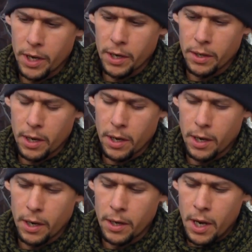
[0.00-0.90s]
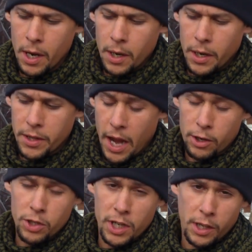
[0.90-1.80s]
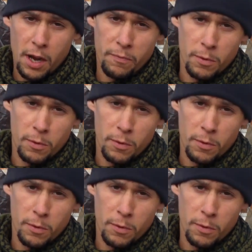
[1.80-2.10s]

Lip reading: the energy to come